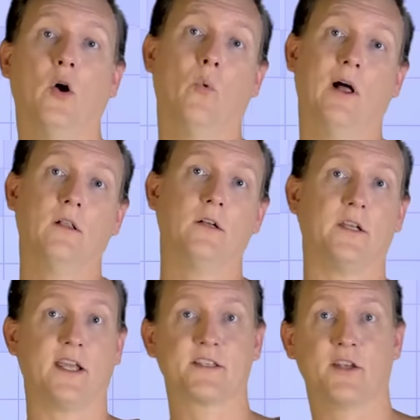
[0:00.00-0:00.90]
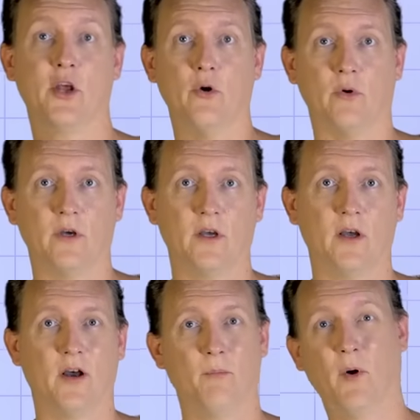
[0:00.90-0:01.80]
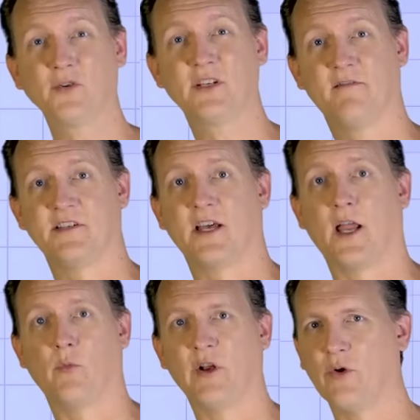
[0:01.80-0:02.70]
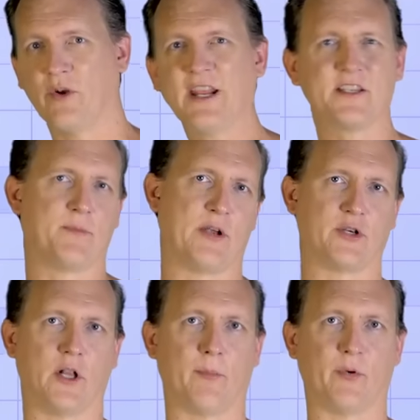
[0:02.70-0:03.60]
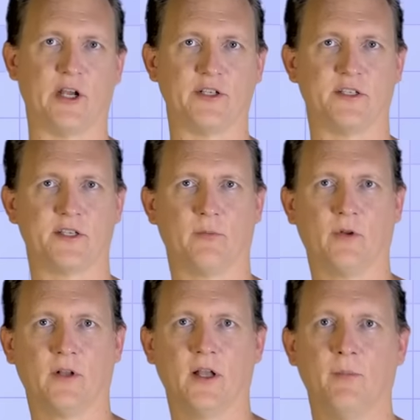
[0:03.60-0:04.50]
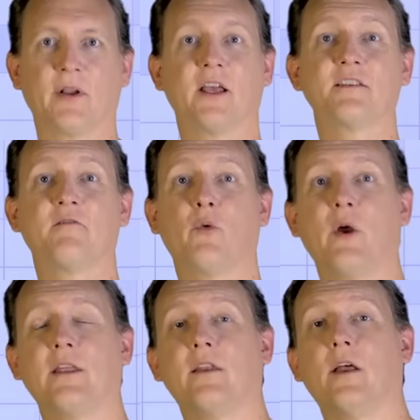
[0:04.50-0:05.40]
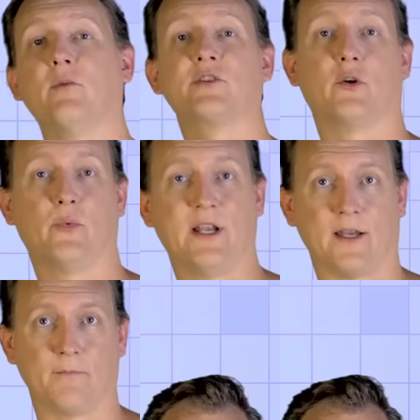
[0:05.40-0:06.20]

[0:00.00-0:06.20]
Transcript: Well, yes and no. Most of the time, we don't need a special operation symbol because of the way the numbers are written.